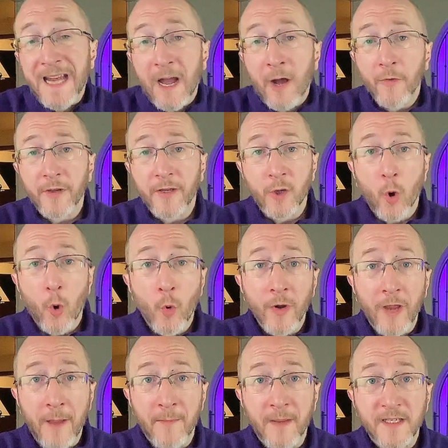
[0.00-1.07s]
out an old
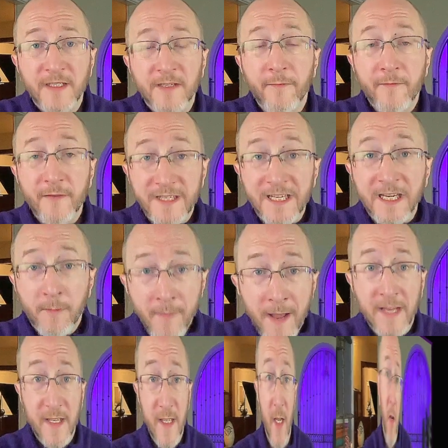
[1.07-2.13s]
MS fatigue
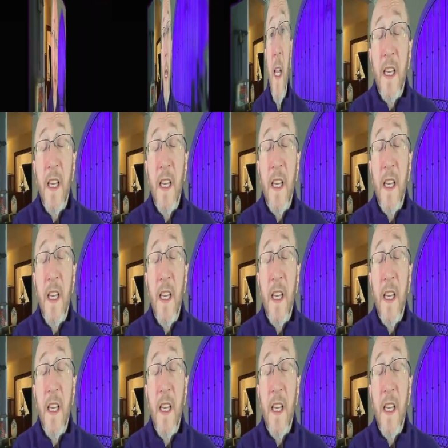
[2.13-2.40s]
medicine.